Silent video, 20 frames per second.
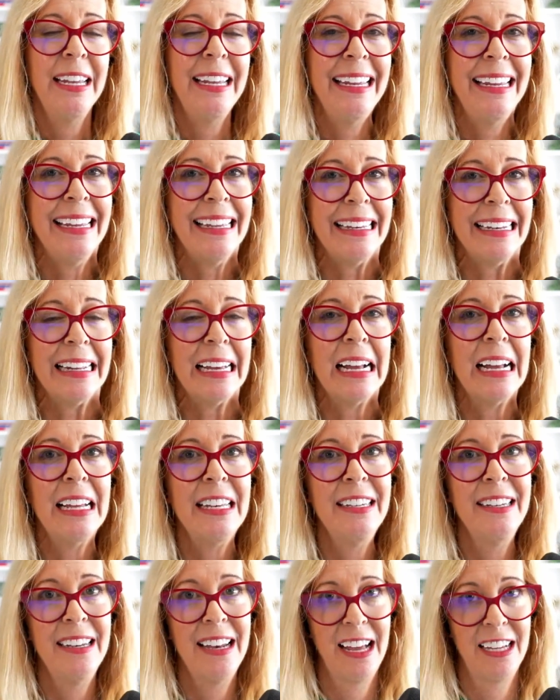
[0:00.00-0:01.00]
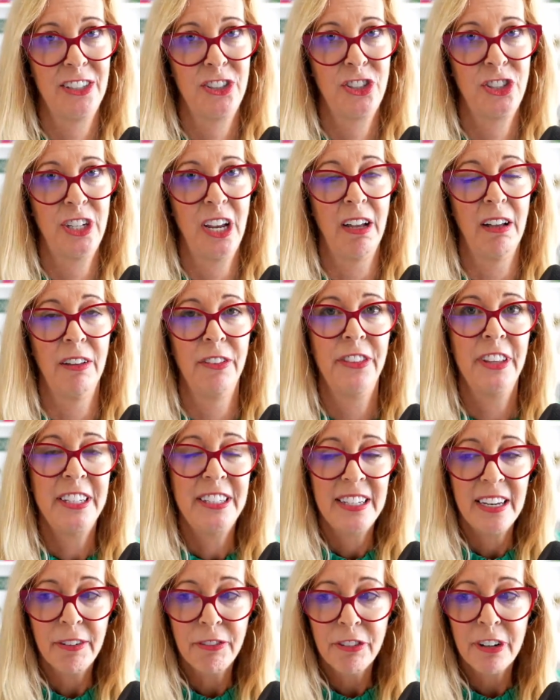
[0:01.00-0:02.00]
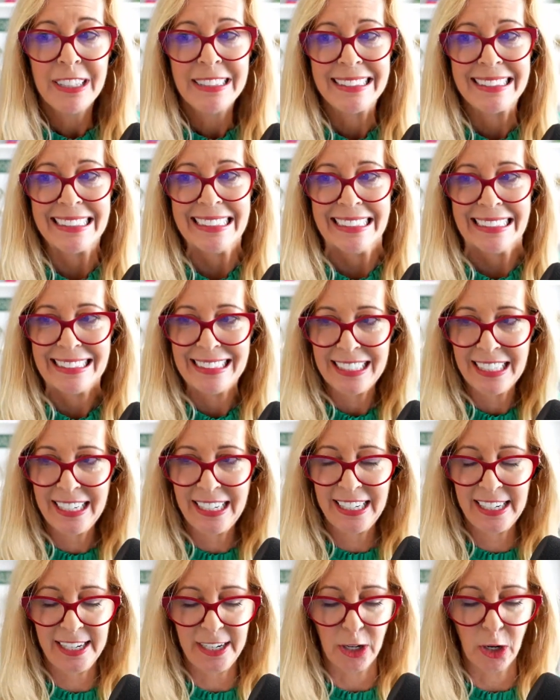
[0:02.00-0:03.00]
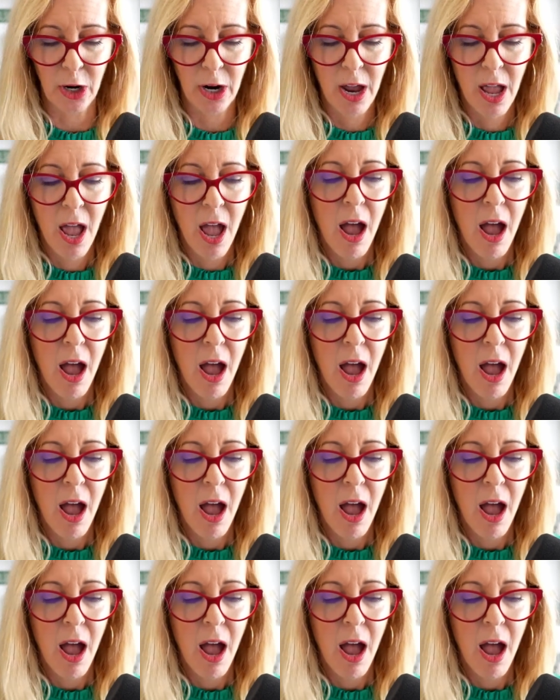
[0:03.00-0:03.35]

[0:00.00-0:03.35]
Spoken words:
in a nutshell, the difference is here.